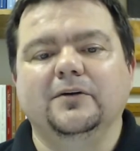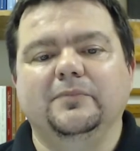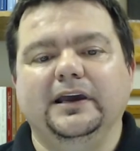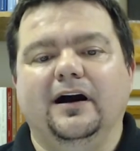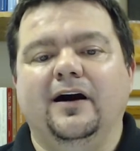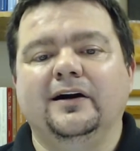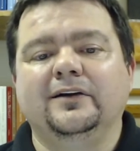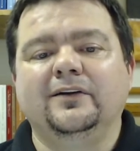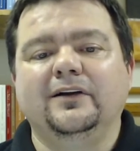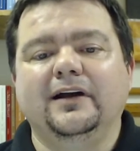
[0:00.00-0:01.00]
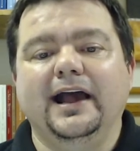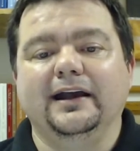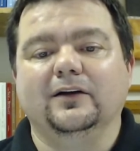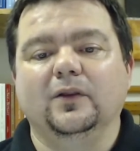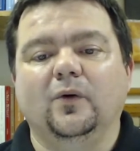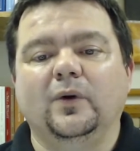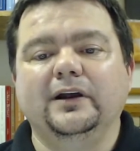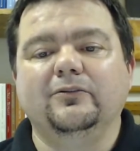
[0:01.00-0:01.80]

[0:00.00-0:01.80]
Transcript: be honor and glory